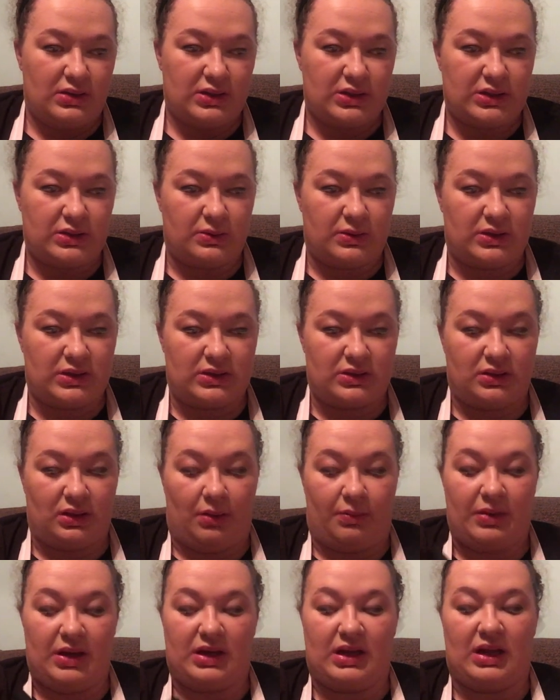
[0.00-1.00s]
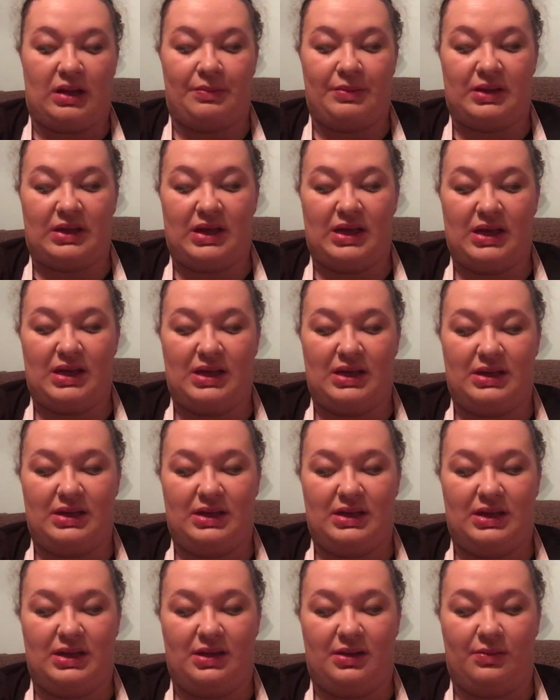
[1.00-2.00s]
So we're just going to pick it up
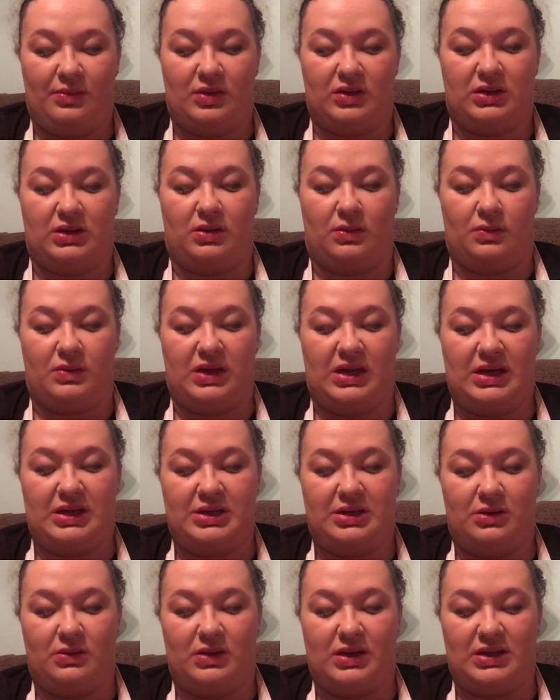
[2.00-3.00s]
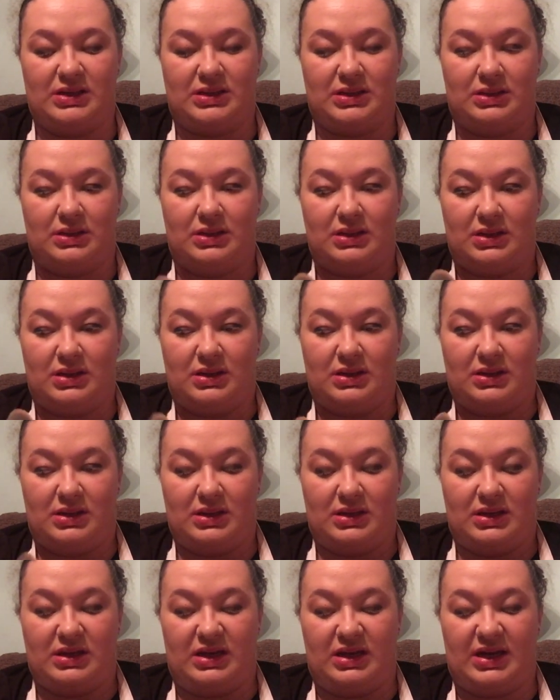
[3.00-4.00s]
again, and we're going to redo it
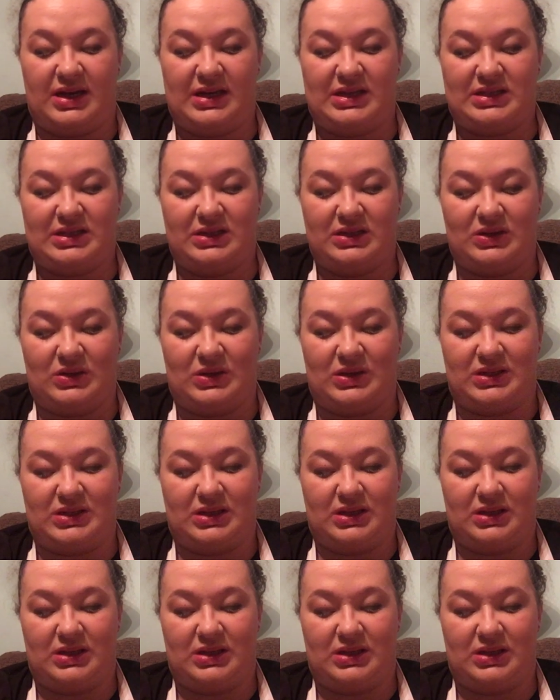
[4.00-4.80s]
nice and good.